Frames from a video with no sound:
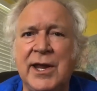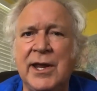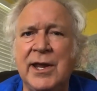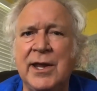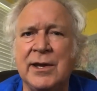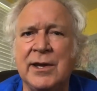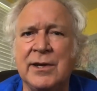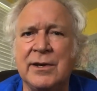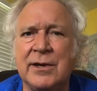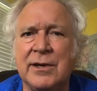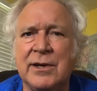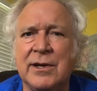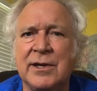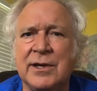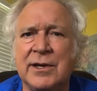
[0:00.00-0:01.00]
Awesome.
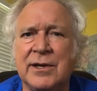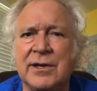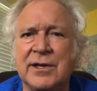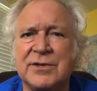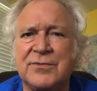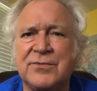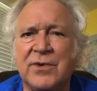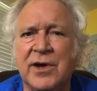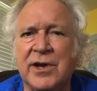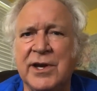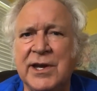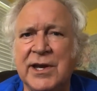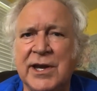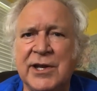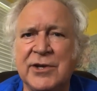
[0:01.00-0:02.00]
And it's
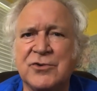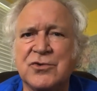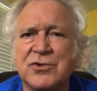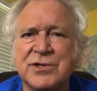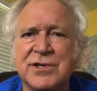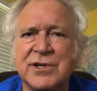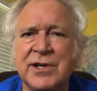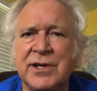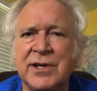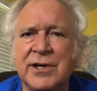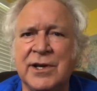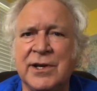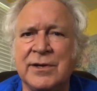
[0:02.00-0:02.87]
funny and interesting.